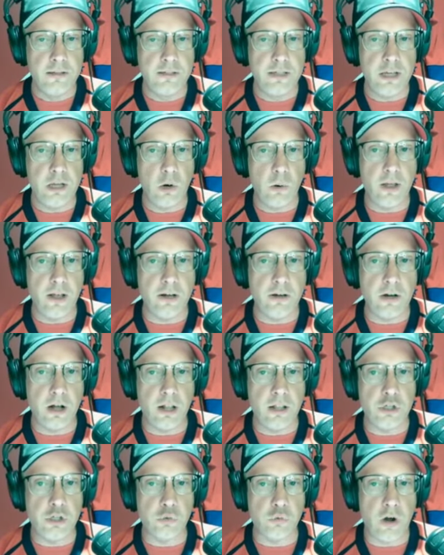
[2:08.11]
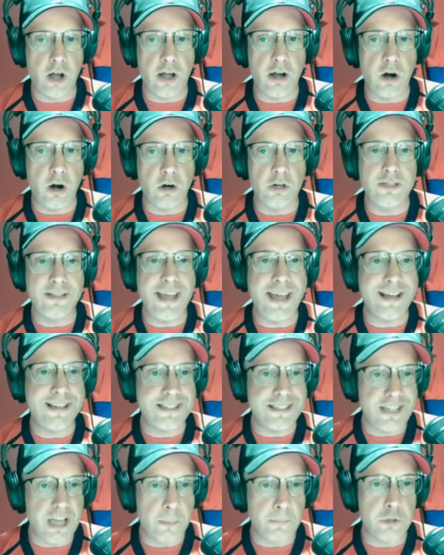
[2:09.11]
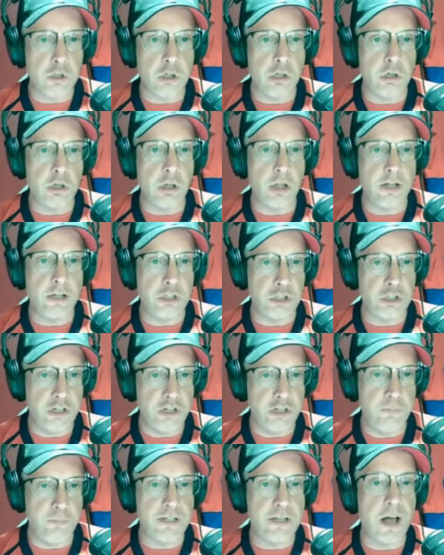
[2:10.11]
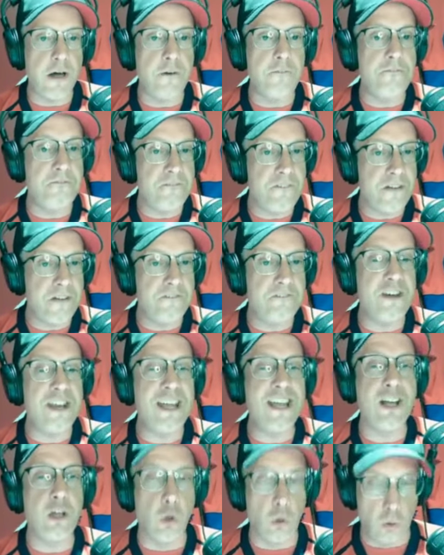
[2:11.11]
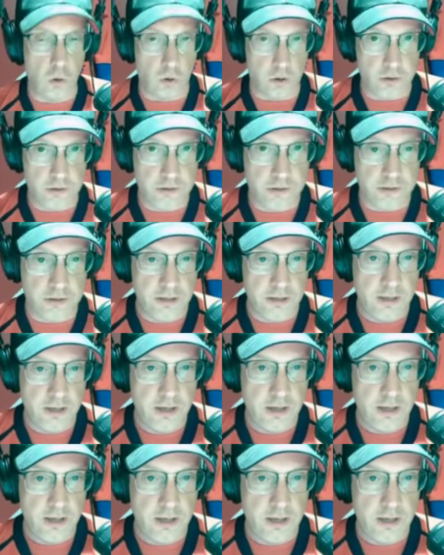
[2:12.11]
Zito acknowledged Reinhart's exceptional achievement of 50 goals